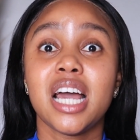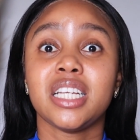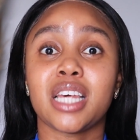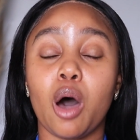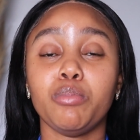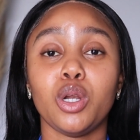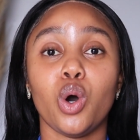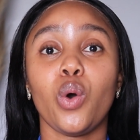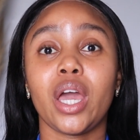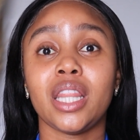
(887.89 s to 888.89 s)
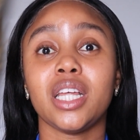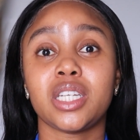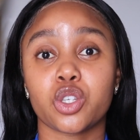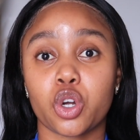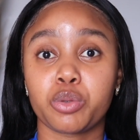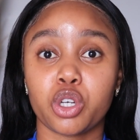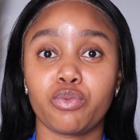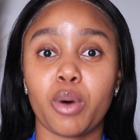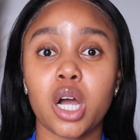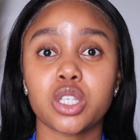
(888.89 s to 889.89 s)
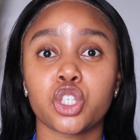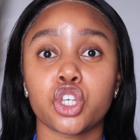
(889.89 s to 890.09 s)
down below in the description box,